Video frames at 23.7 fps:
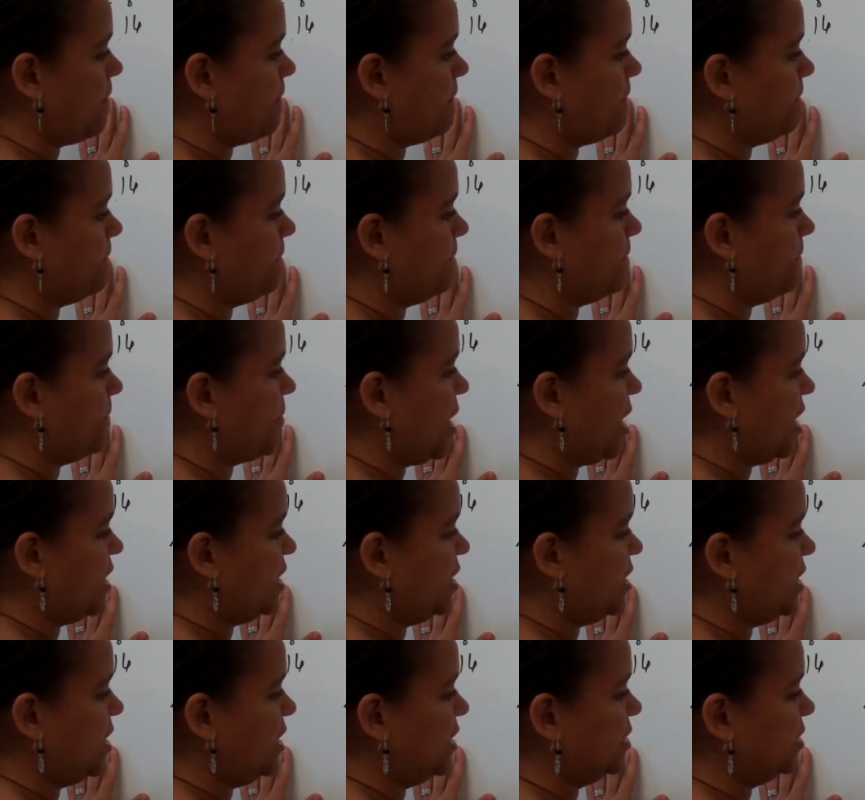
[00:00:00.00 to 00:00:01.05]

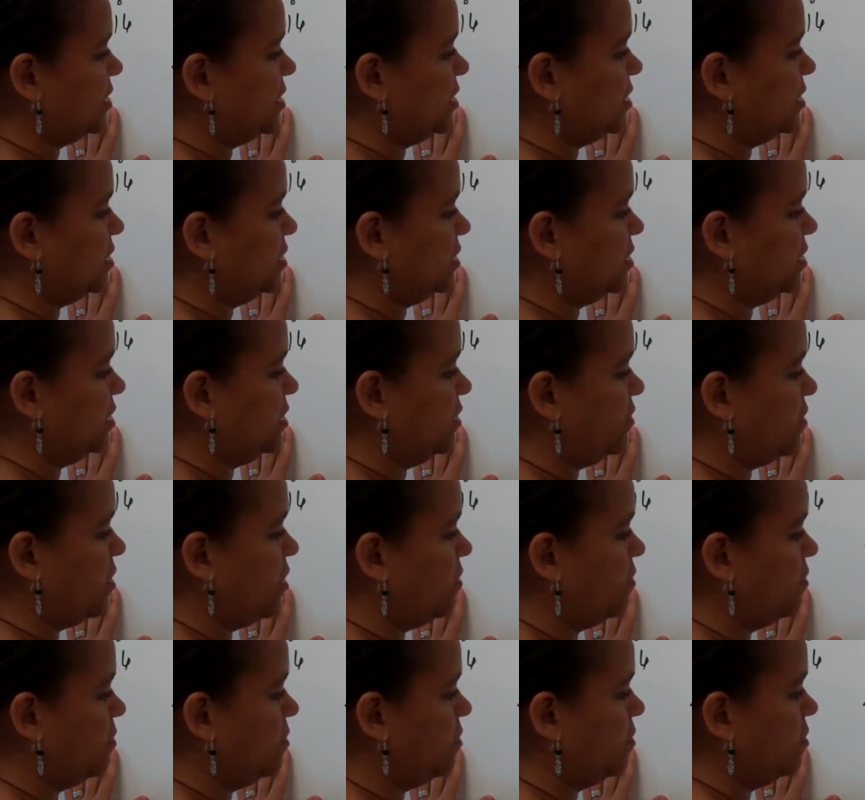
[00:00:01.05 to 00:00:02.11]
minus
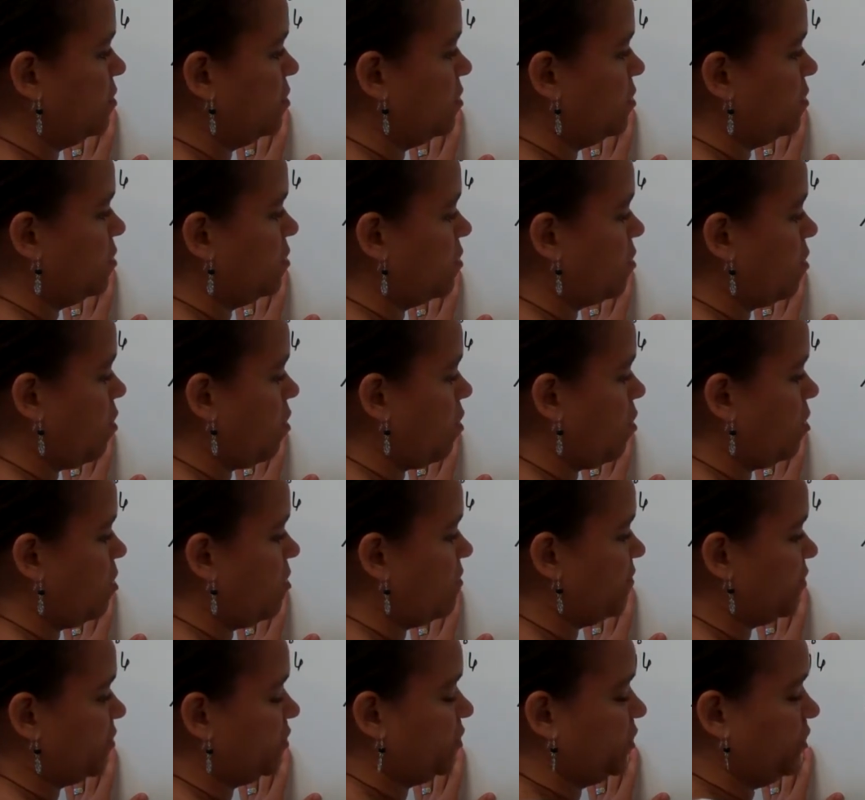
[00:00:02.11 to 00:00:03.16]
0 all
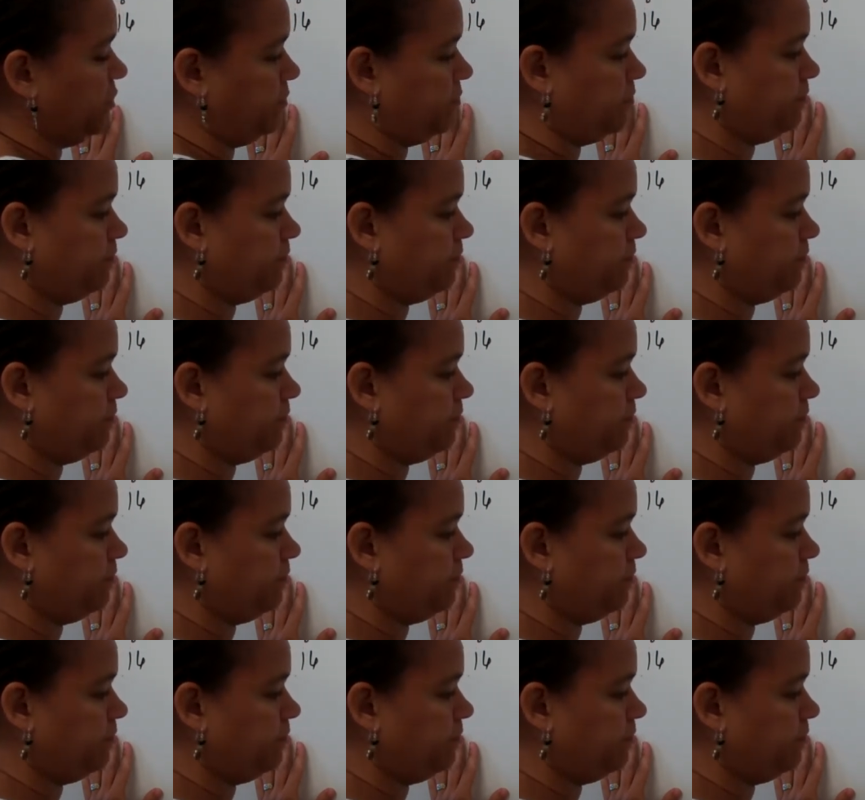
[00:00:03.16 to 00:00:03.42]
over 2.